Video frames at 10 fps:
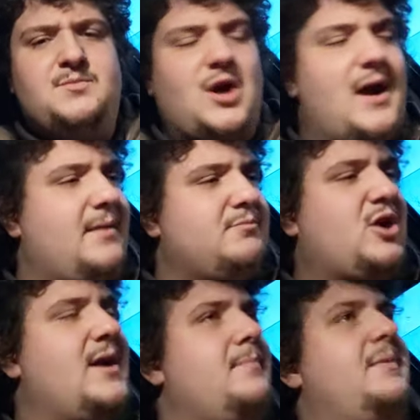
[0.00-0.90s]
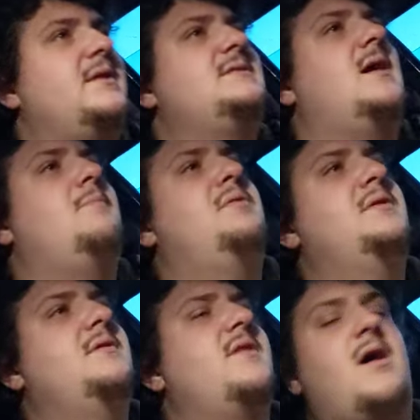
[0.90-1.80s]
trying to build up
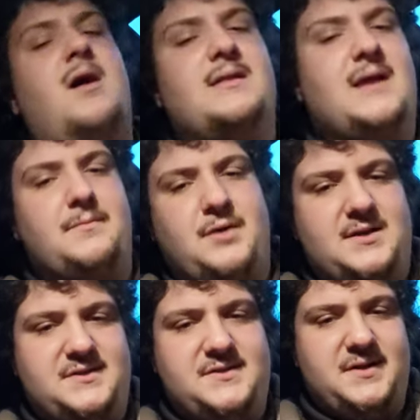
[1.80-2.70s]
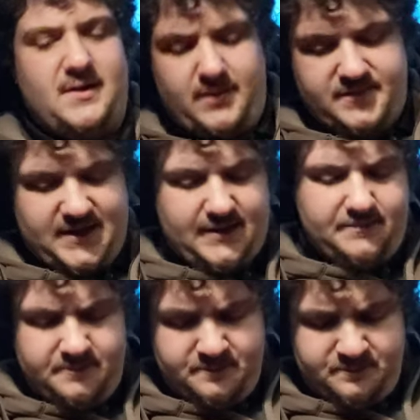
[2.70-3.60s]
the online presence, you know what I'm
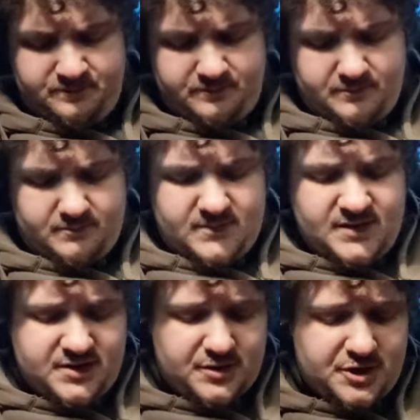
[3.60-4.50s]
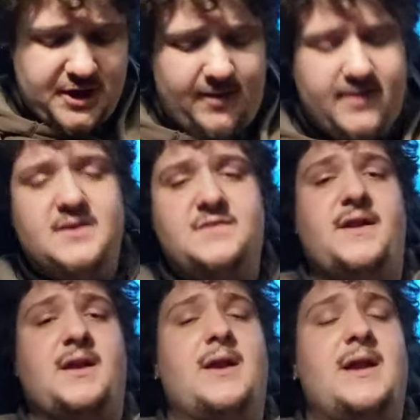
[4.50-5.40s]
saying? So sharing this
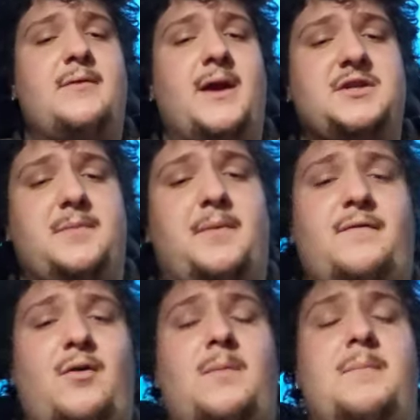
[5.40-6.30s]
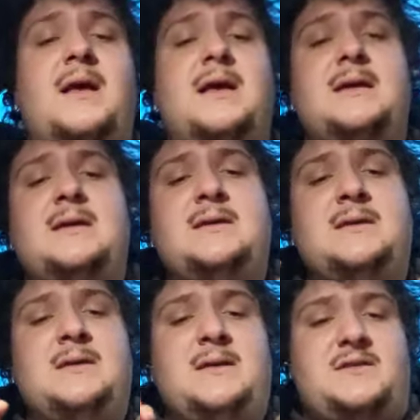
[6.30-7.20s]
video in any way, shape, or form
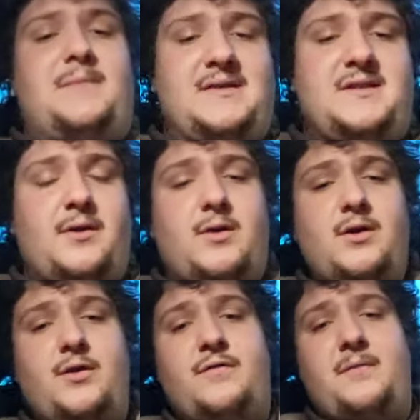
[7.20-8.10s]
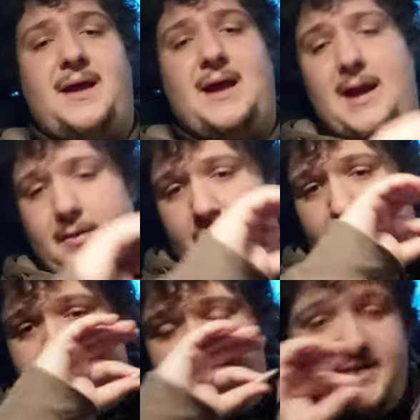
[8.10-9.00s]
is the best thing you could do for me.
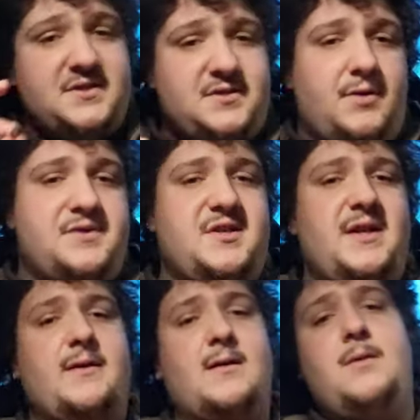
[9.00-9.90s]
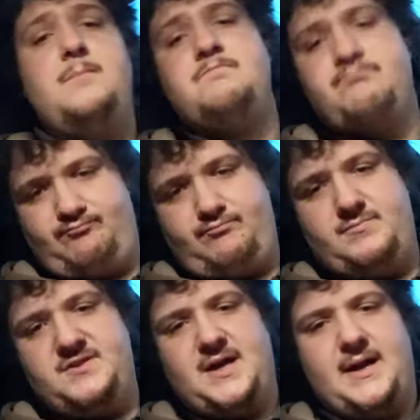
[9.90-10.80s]
Anyway, this is North Sea Hero,
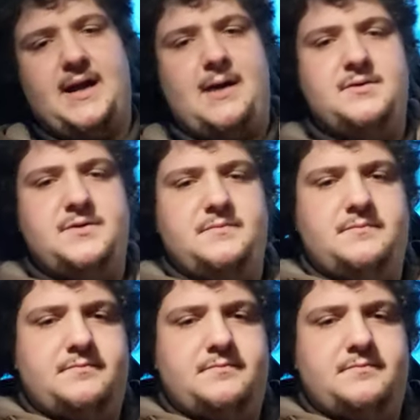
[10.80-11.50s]
signing out.